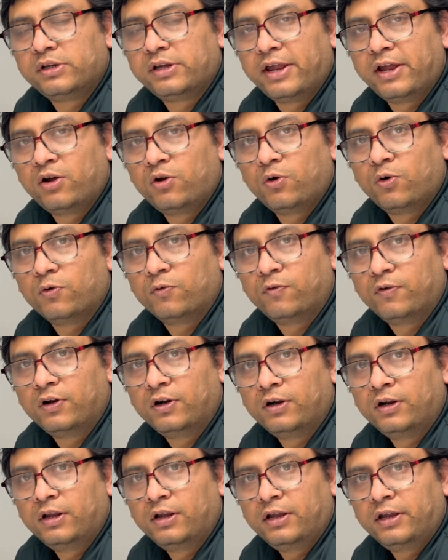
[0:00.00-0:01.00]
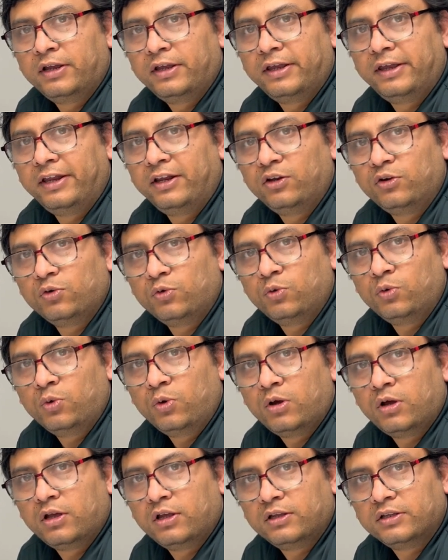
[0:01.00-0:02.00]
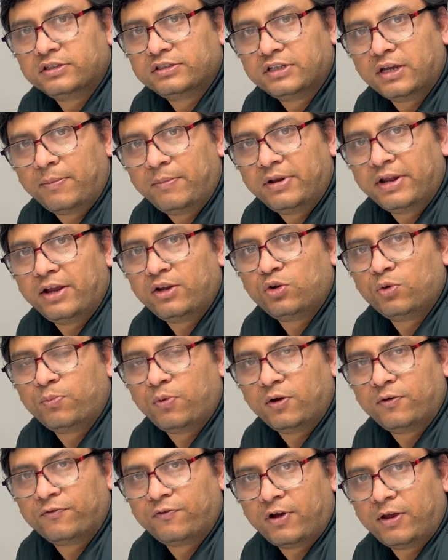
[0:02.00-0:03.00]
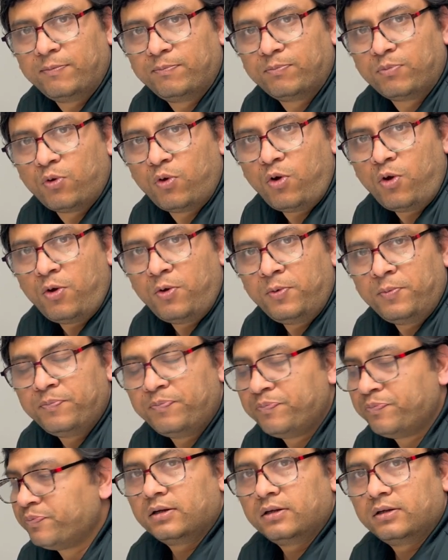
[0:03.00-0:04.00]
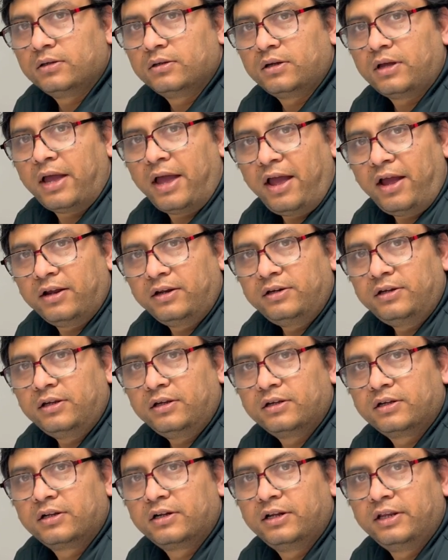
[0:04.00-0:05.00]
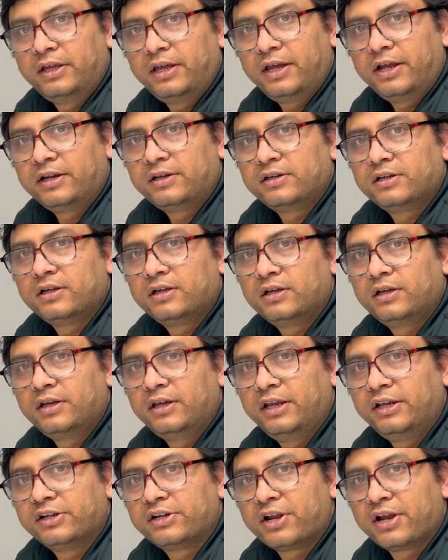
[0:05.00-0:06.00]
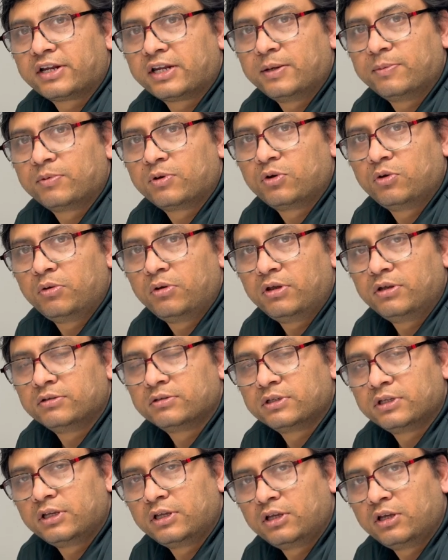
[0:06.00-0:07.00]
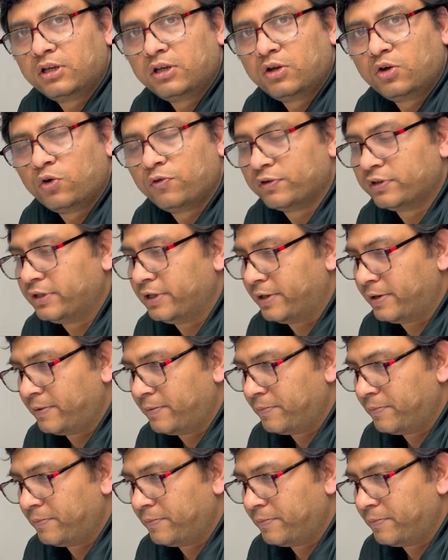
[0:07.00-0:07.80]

take over into Gemini 2.5 Pro and create interactive quiz over there.